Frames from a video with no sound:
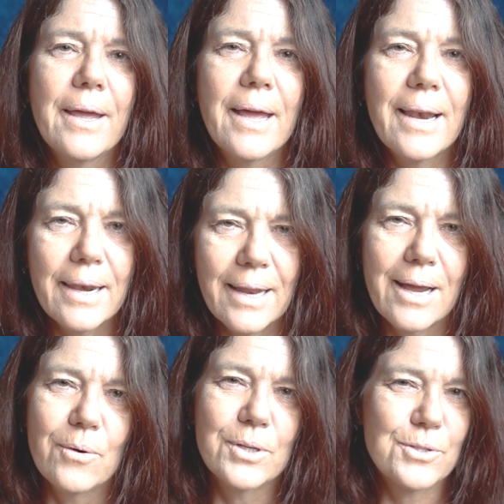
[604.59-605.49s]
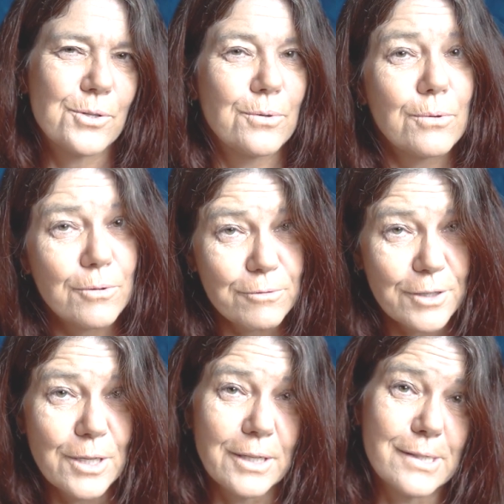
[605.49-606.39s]
Allow it to
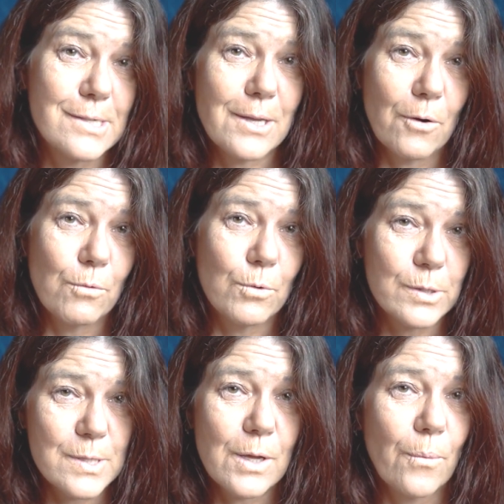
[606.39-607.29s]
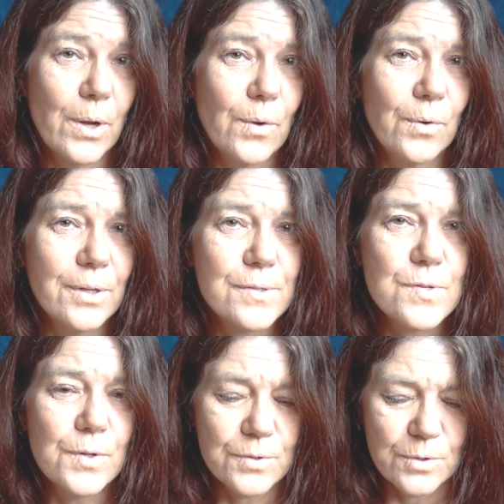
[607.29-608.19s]
reveal itself, what's going on. It's
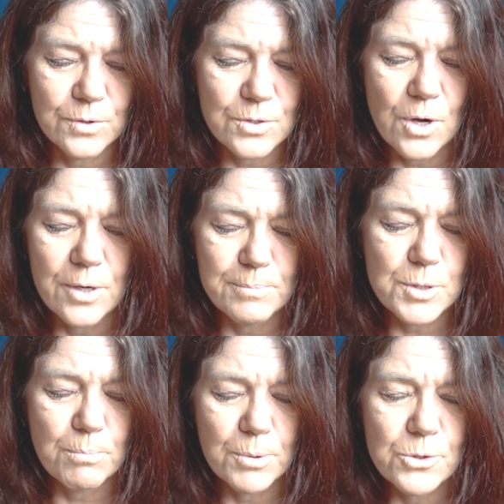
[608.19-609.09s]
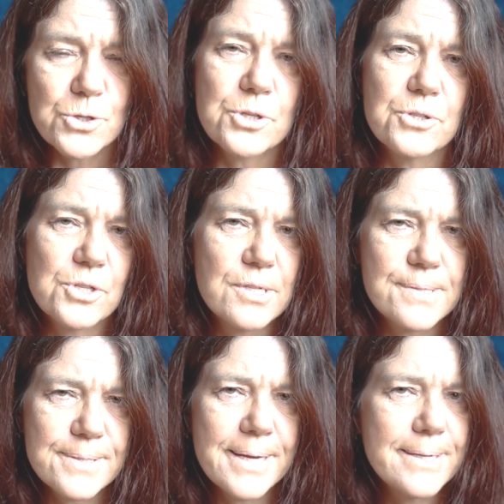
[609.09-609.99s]
not a good time to push it.
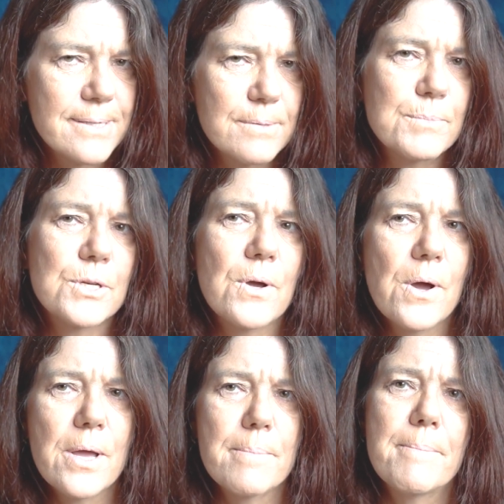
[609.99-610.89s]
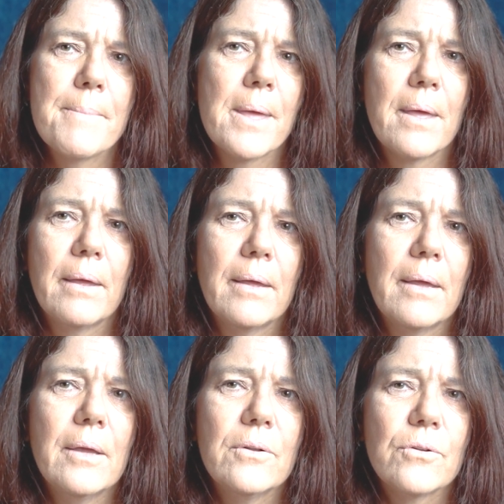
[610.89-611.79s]
Just take some time
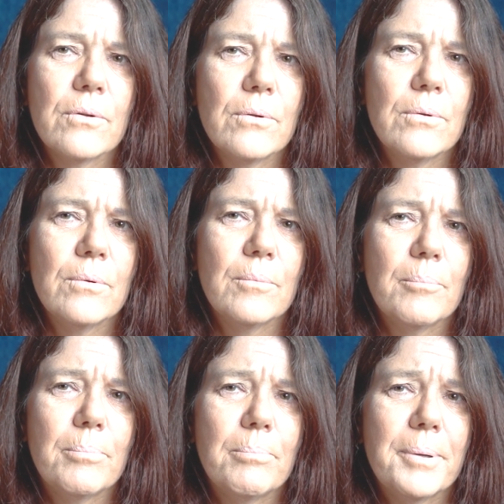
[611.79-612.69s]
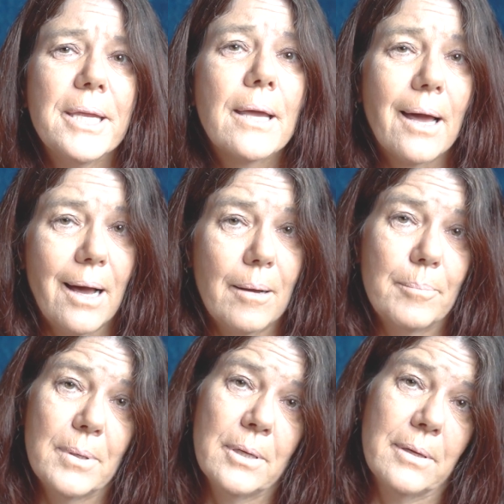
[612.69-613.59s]
to be
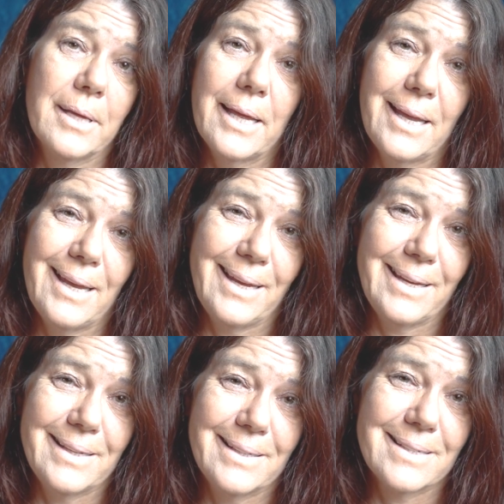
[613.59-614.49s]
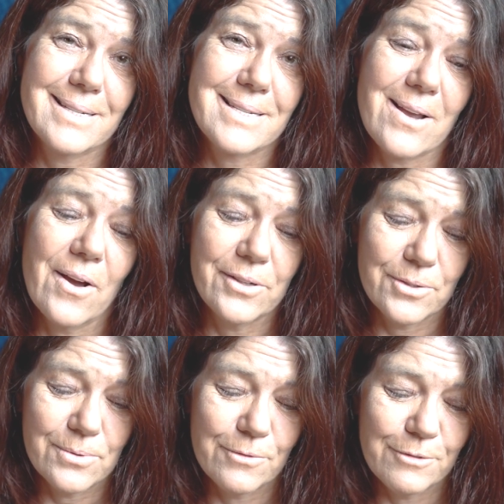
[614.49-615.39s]
calm, and I
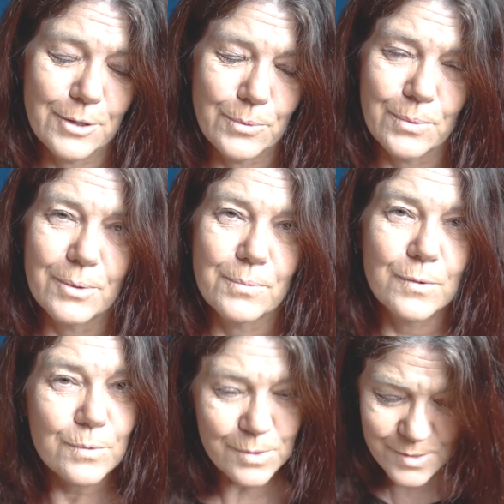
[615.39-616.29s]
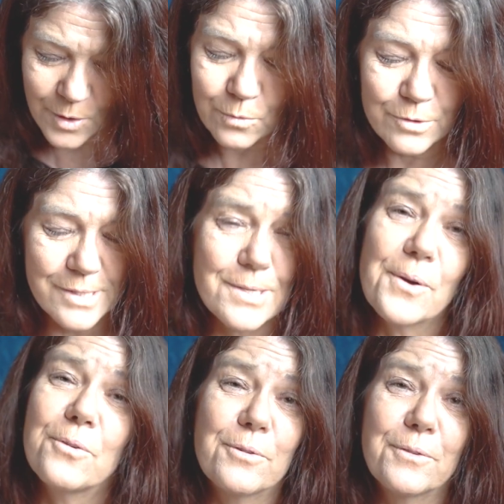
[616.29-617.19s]
do feel it will resolve
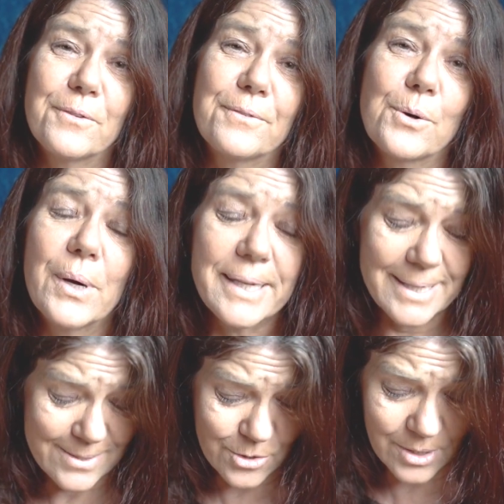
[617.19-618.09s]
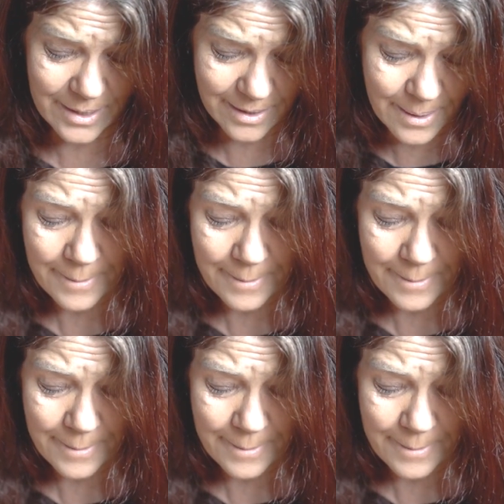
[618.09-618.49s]
itself quite naturally.